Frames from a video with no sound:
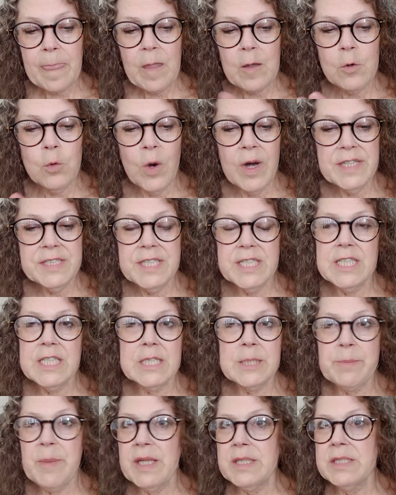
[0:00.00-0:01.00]
quite
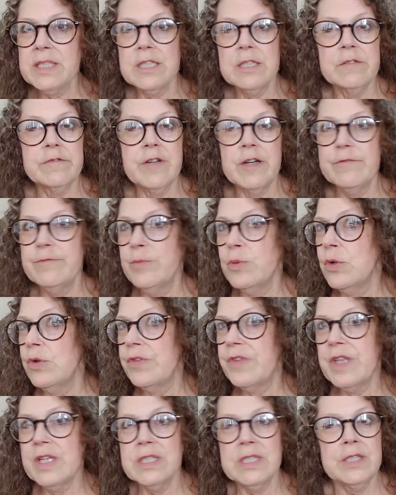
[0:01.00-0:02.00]
inexpensive. I've
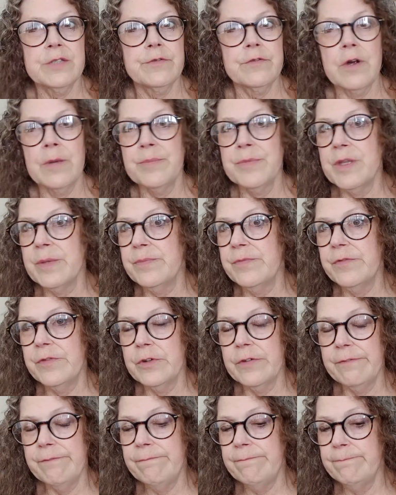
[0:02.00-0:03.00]
bought things from them
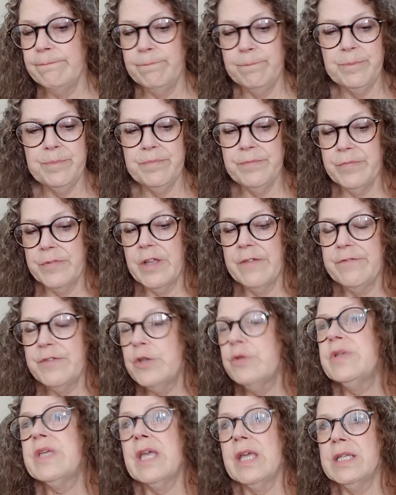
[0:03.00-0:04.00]
for a
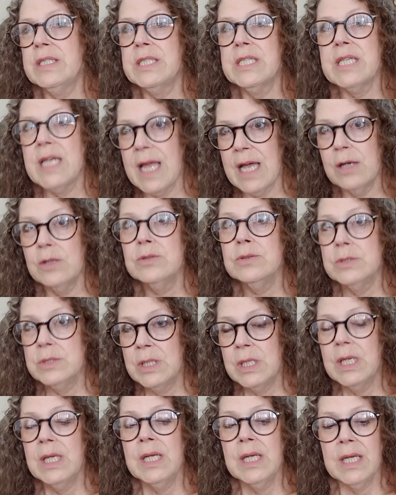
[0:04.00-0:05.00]
few years now.
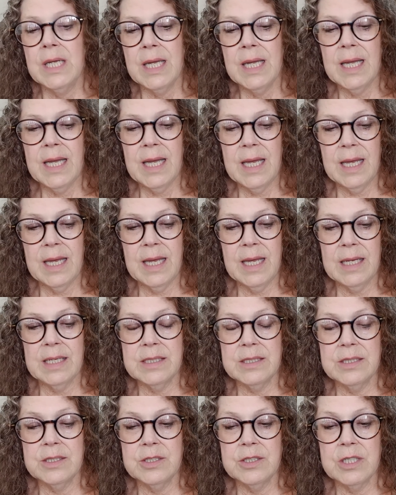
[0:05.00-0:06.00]

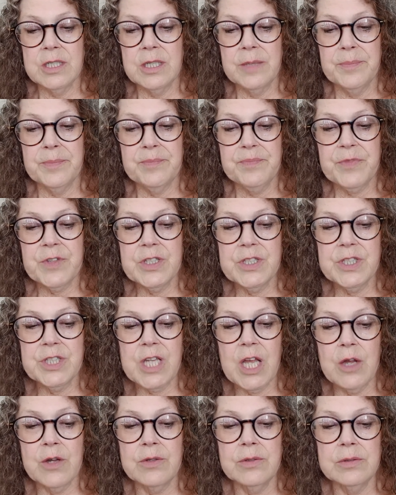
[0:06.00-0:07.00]
And um,
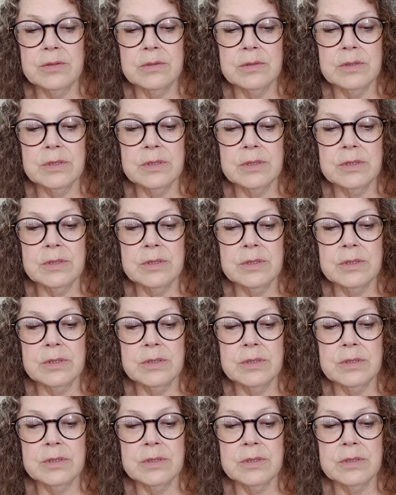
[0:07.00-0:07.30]
so